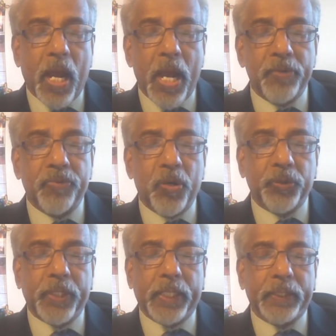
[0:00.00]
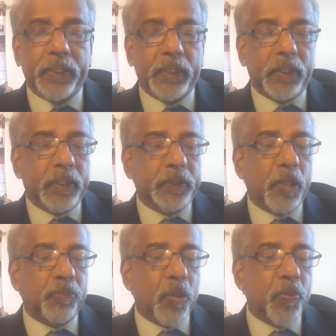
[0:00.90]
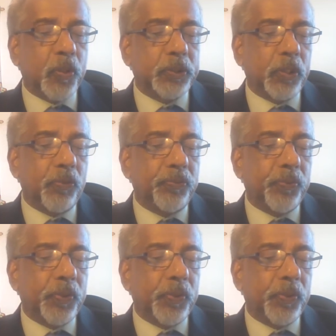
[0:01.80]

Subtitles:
and found that the proportion of